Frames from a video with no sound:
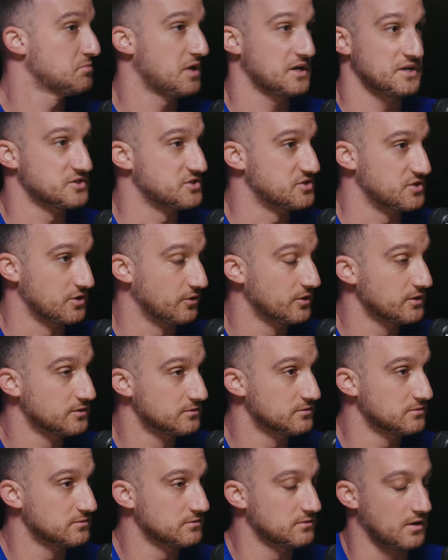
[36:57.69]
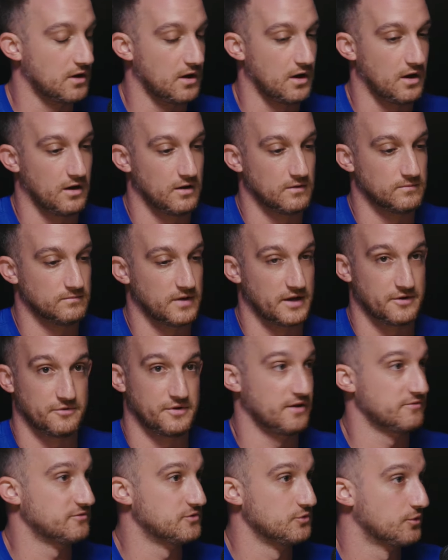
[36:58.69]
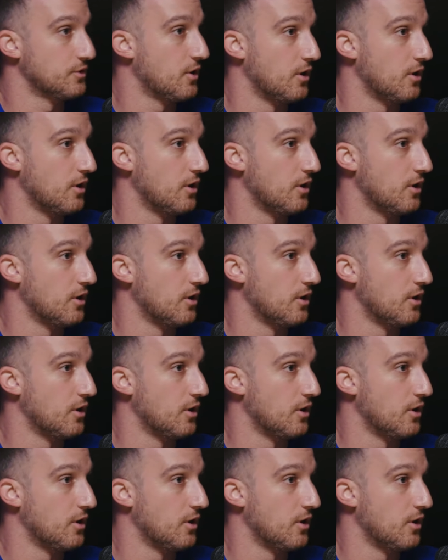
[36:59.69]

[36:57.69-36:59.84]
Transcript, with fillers: Not necessarily. Um, I don't have to at